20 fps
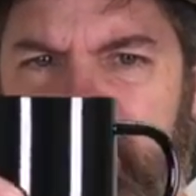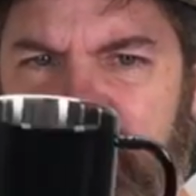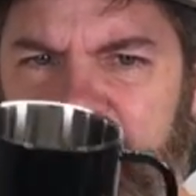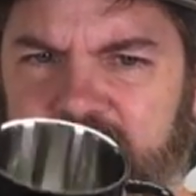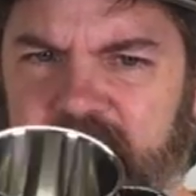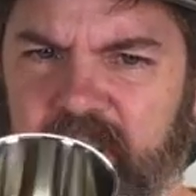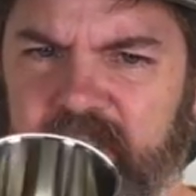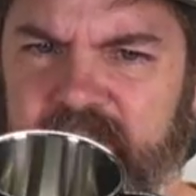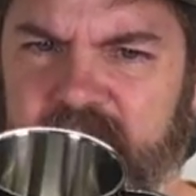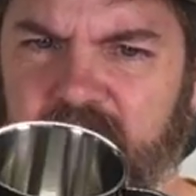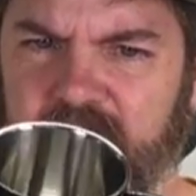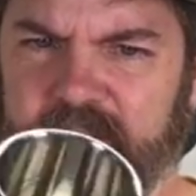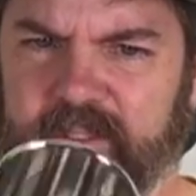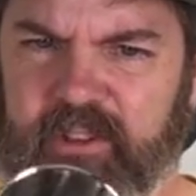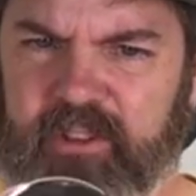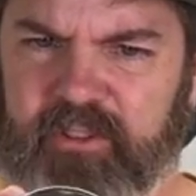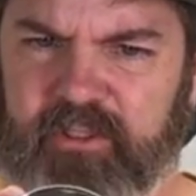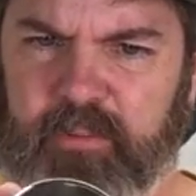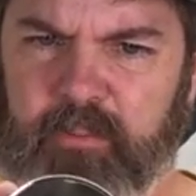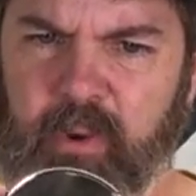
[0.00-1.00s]
This has kind of
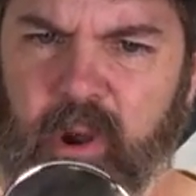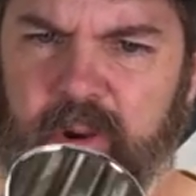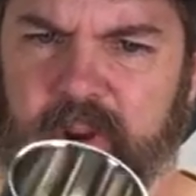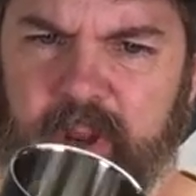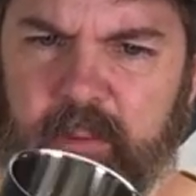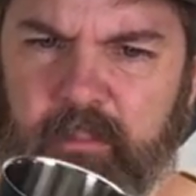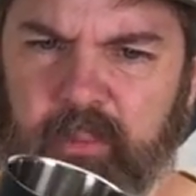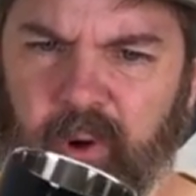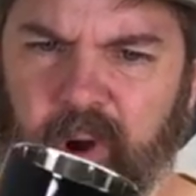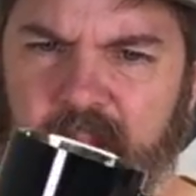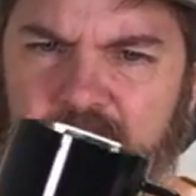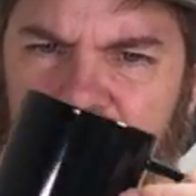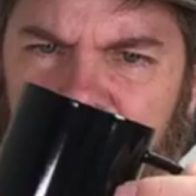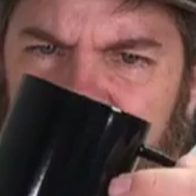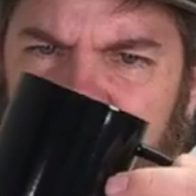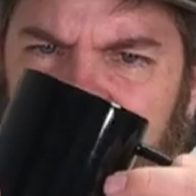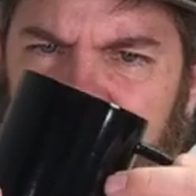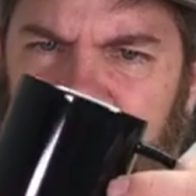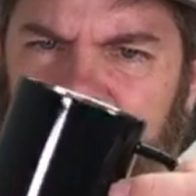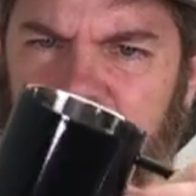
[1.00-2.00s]
a smoky
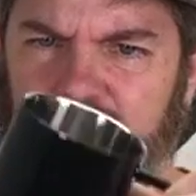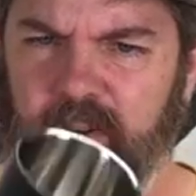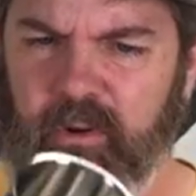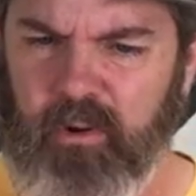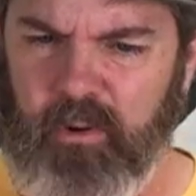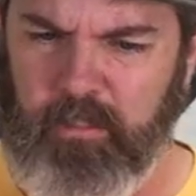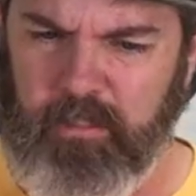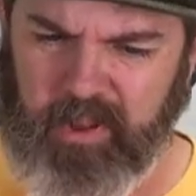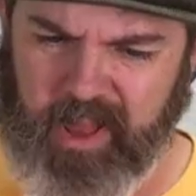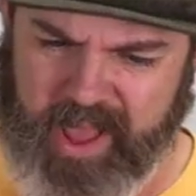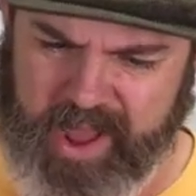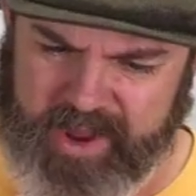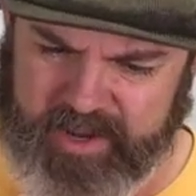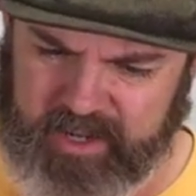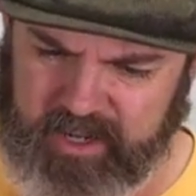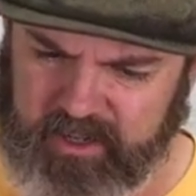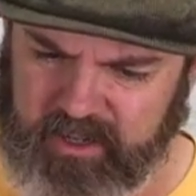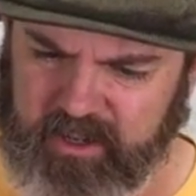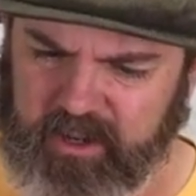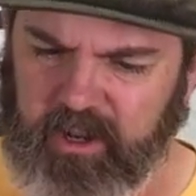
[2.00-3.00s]
brown or black
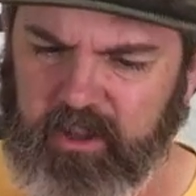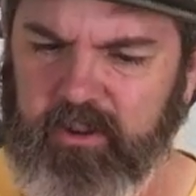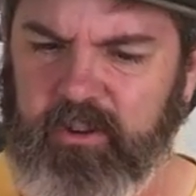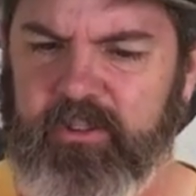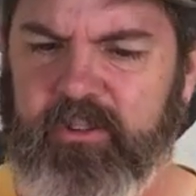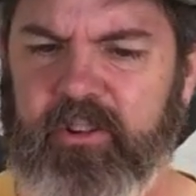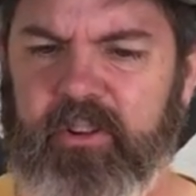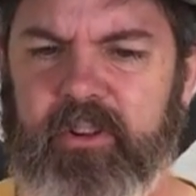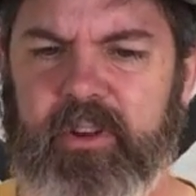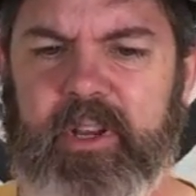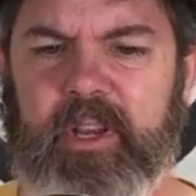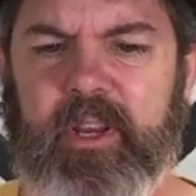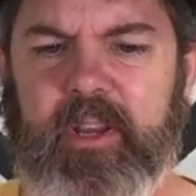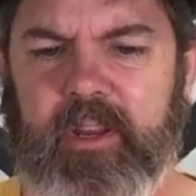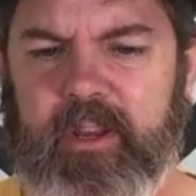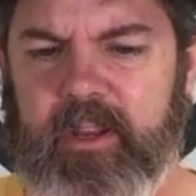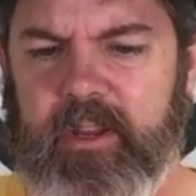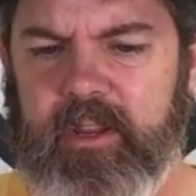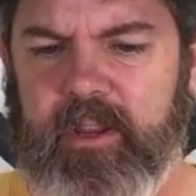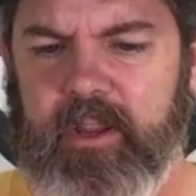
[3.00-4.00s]
color to it,
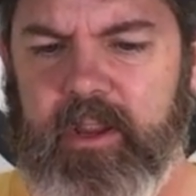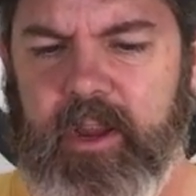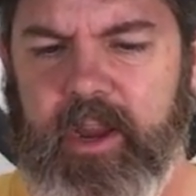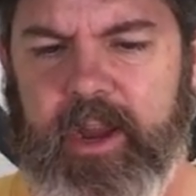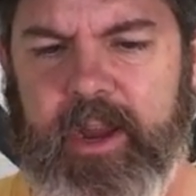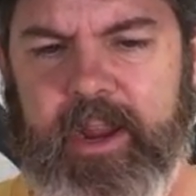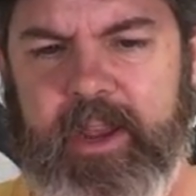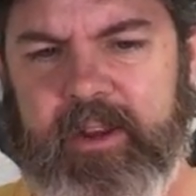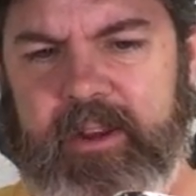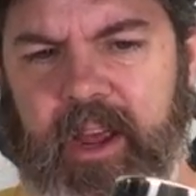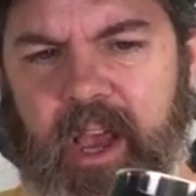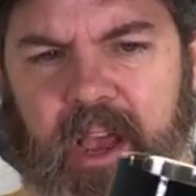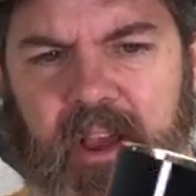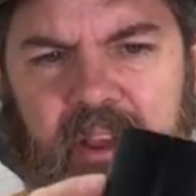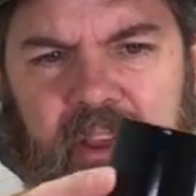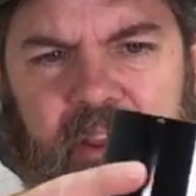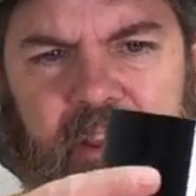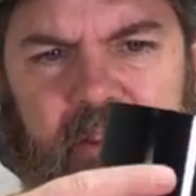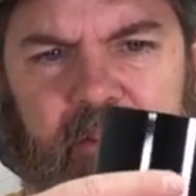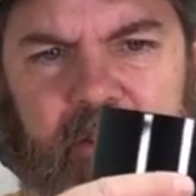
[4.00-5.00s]
and
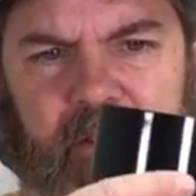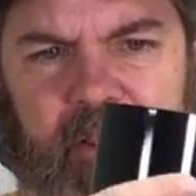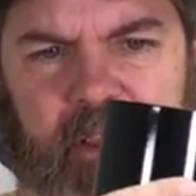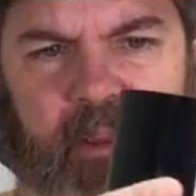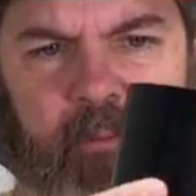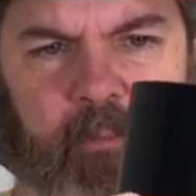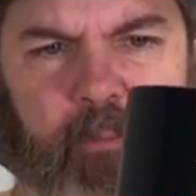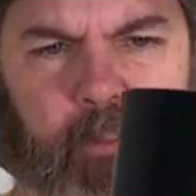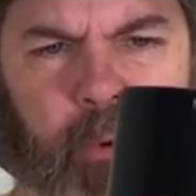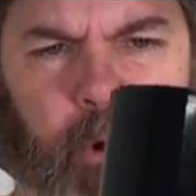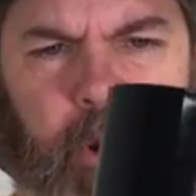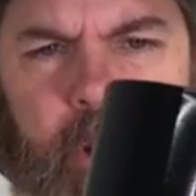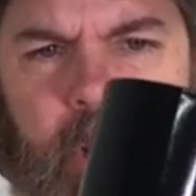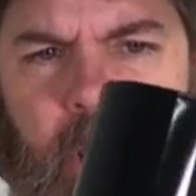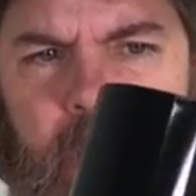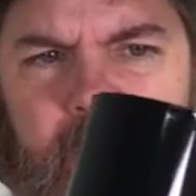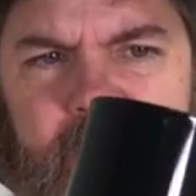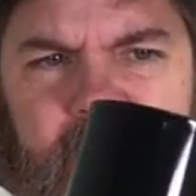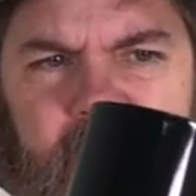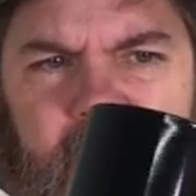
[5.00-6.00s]
I am pretty
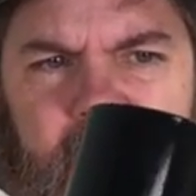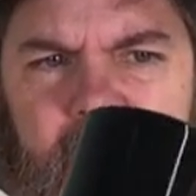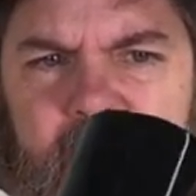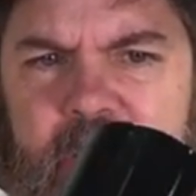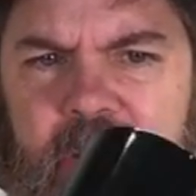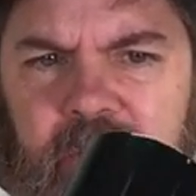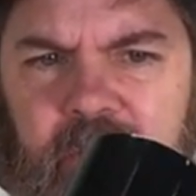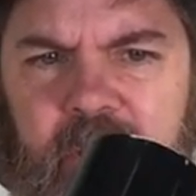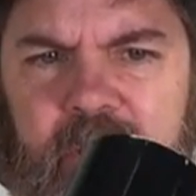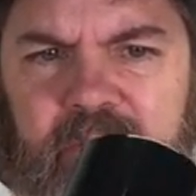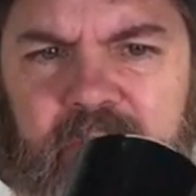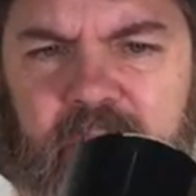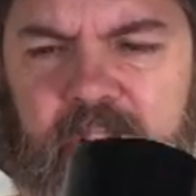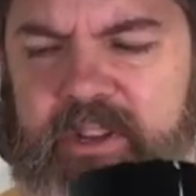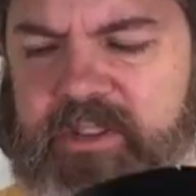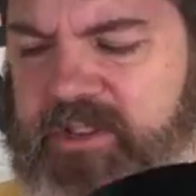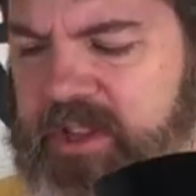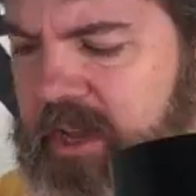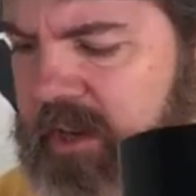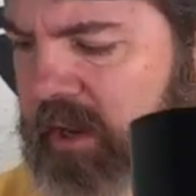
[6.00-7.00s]
confident I can laser
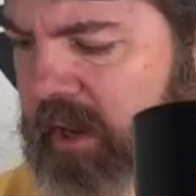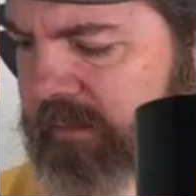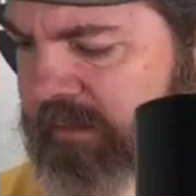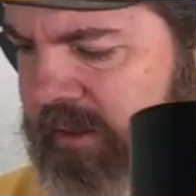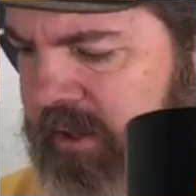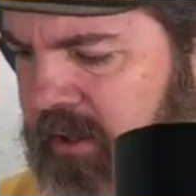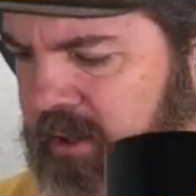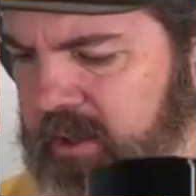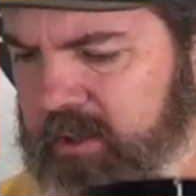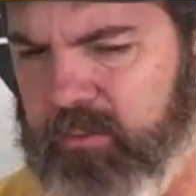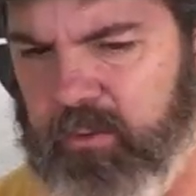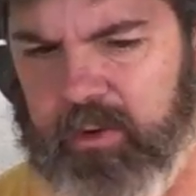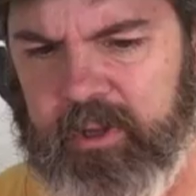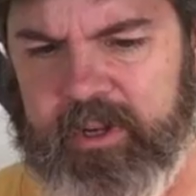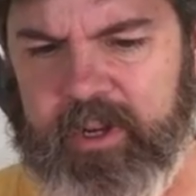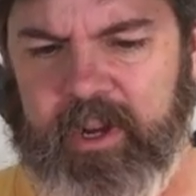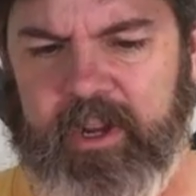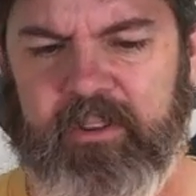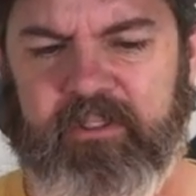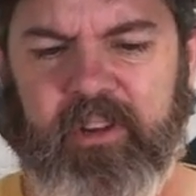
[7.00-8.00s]
etch that off and it'll look
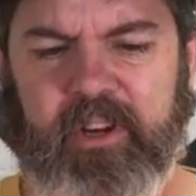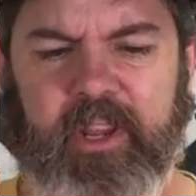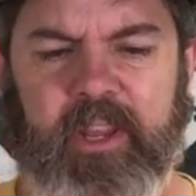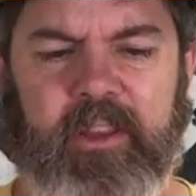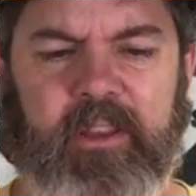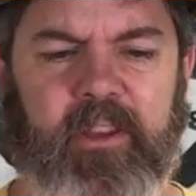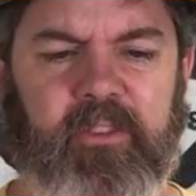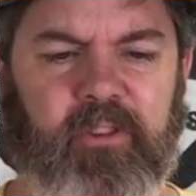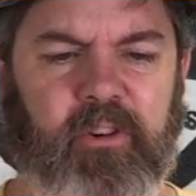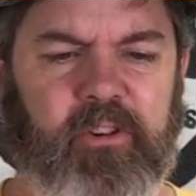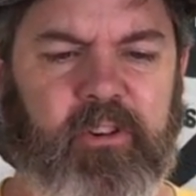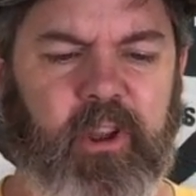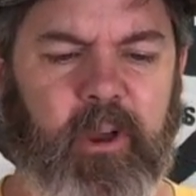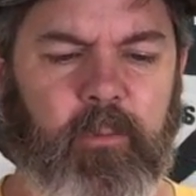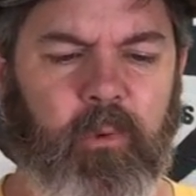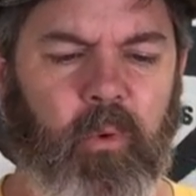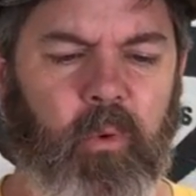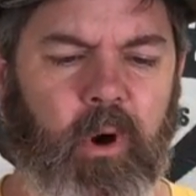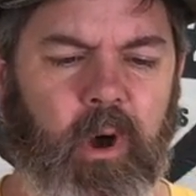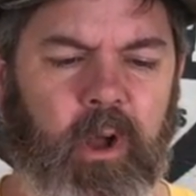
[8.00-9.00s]
really nice. Again, these are
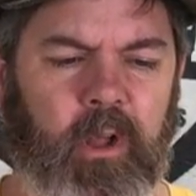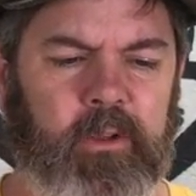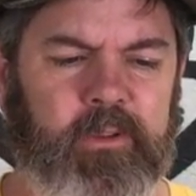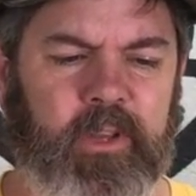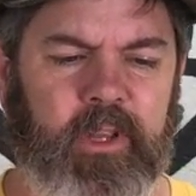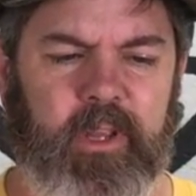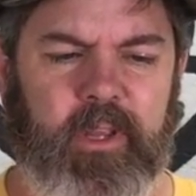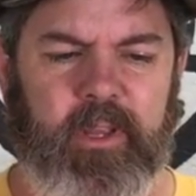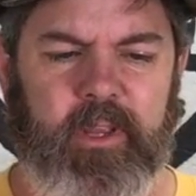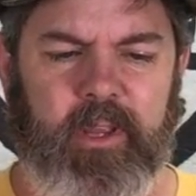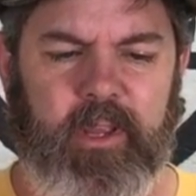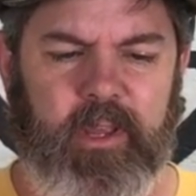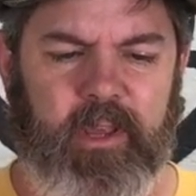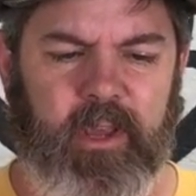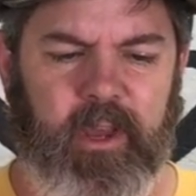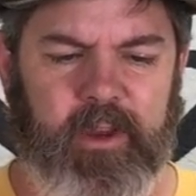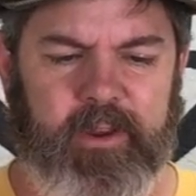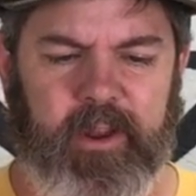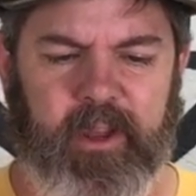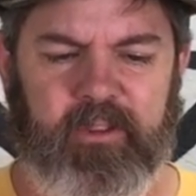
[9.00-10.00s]
double walled,
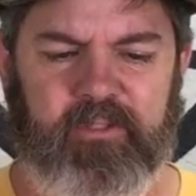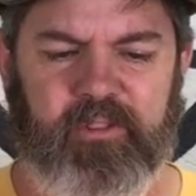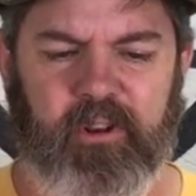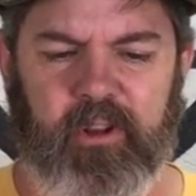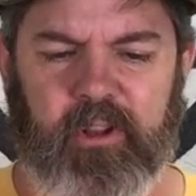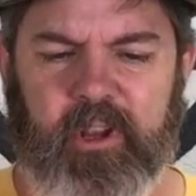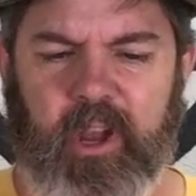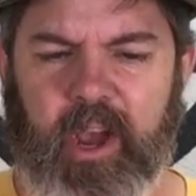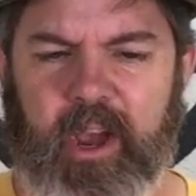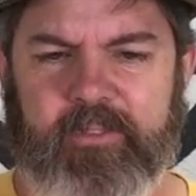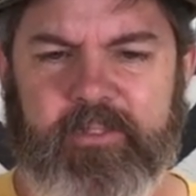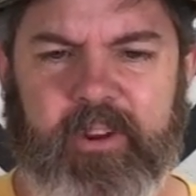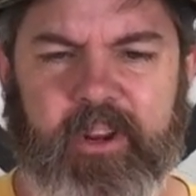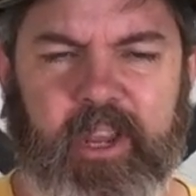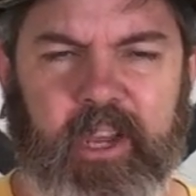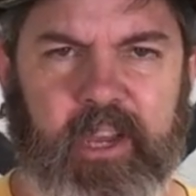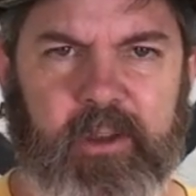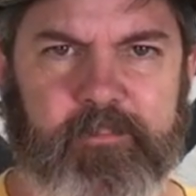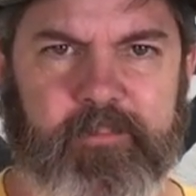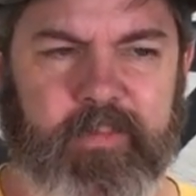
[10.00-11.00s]
a nice little coffee
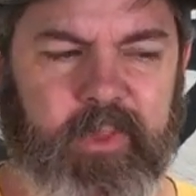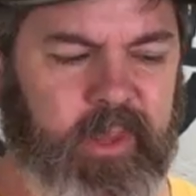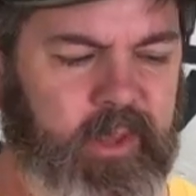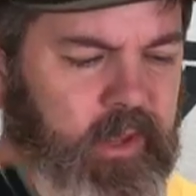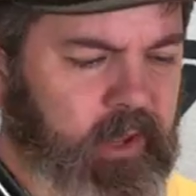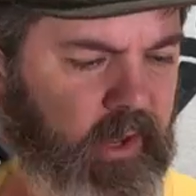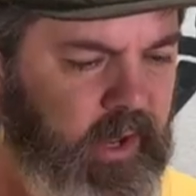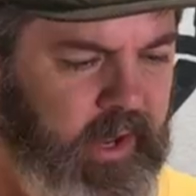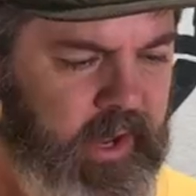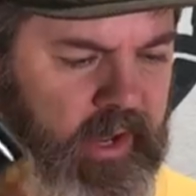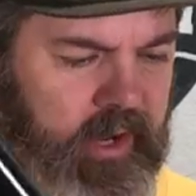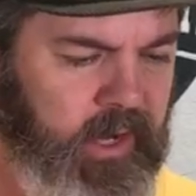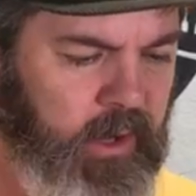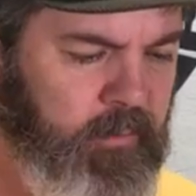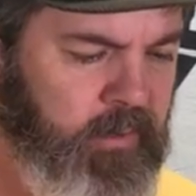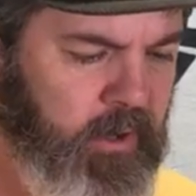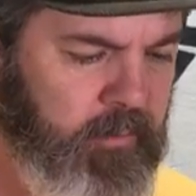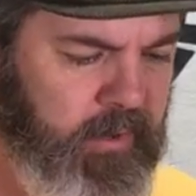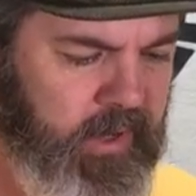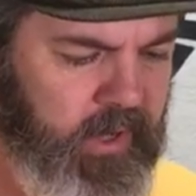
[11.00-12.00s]
cup, and I'm
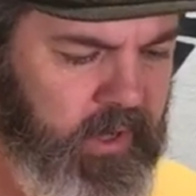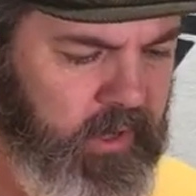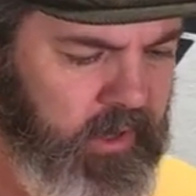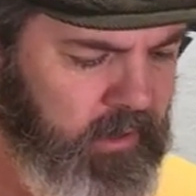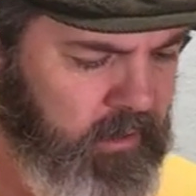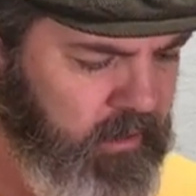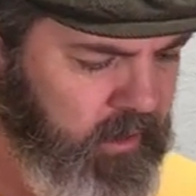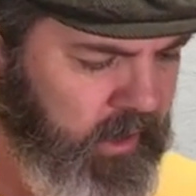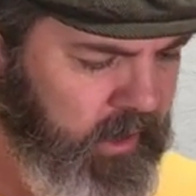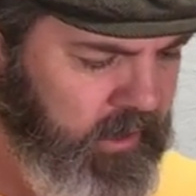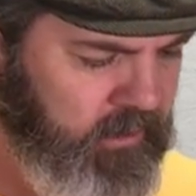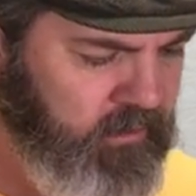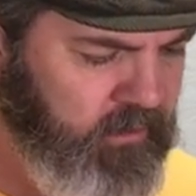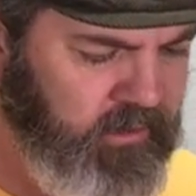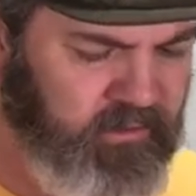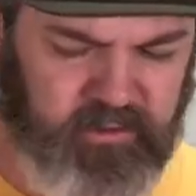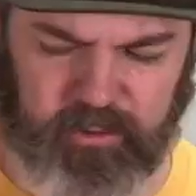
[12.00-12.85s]
going to be doing